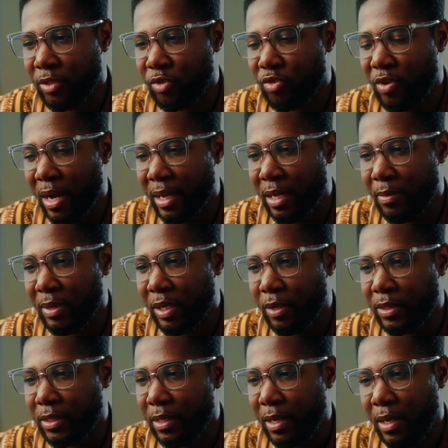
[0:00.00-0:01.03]
it's tracking
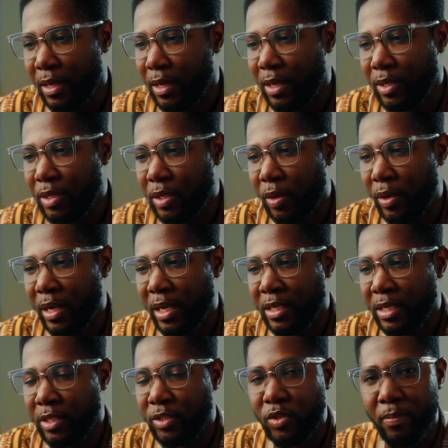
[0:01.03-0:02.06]
because, you know,
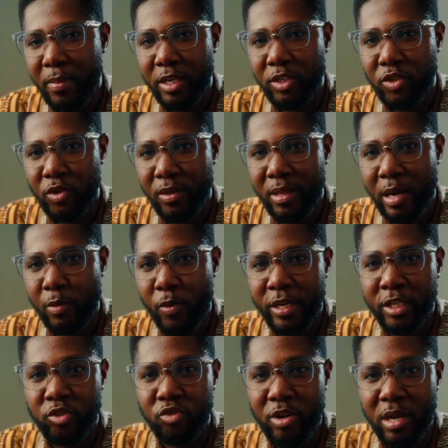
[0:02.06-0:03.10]
it needs to make sure that
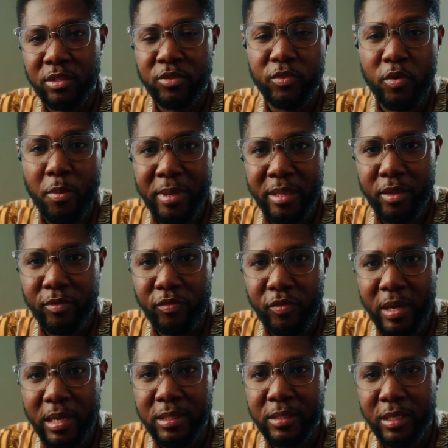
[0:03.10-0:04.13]
when it's transforming the
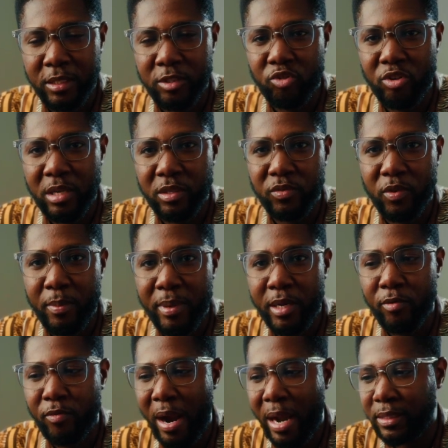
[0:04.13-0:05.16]
face, it's transforming
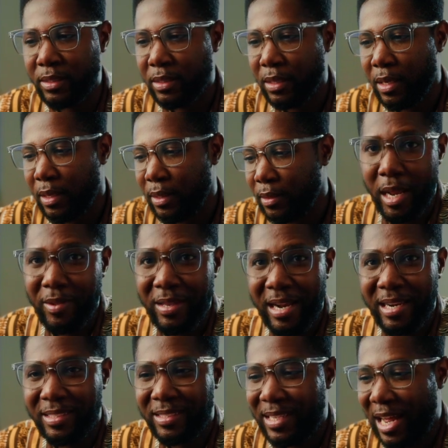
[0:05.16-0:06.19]
it right. And now
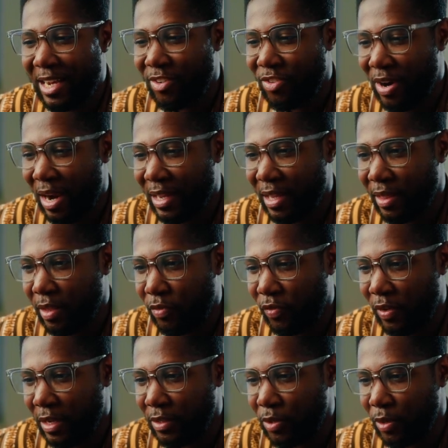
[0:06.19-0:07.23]
that it's done tracking the
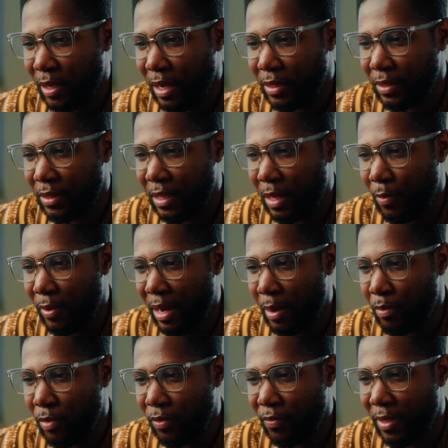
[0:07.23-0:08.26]
face, you can see that when
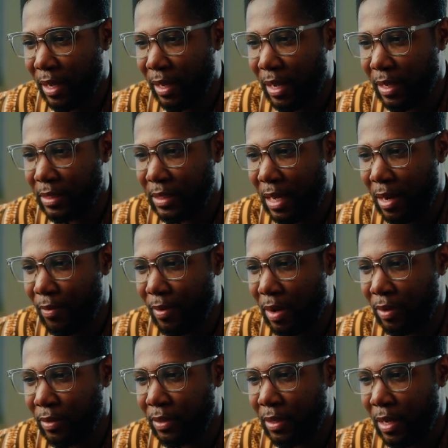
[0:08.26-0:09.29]
I move the cursor
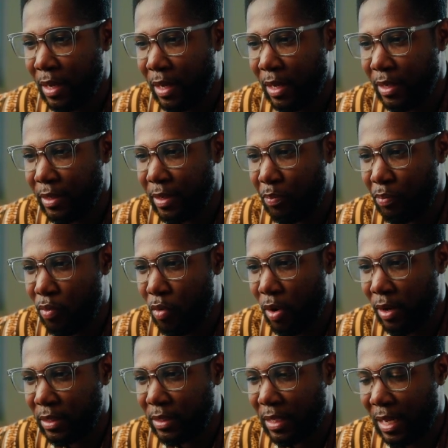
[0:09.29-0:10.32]
around, the
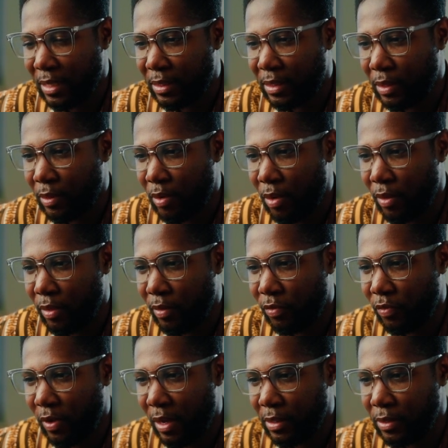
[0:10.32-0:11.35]
points are still on the
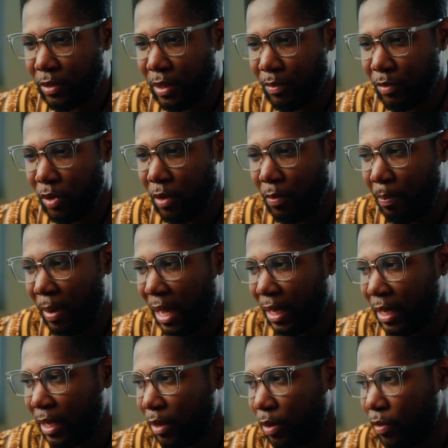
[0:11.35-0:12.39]
face. So I'm going to
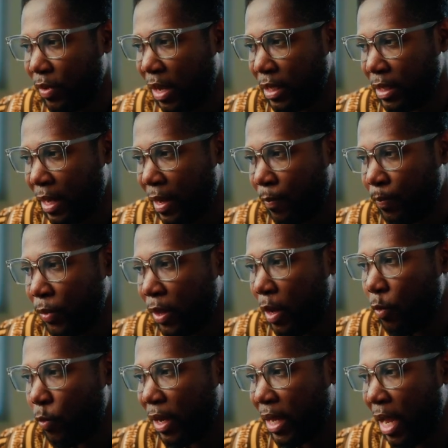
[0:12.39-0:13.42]
pack it over here.
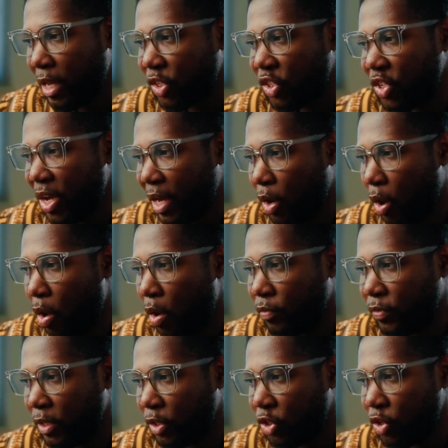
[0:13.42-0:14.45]
We can check
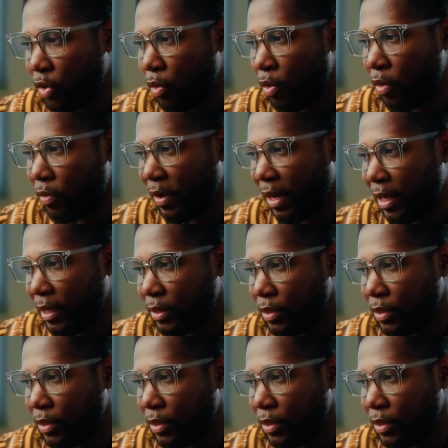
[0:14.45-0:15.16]
off the show overlay.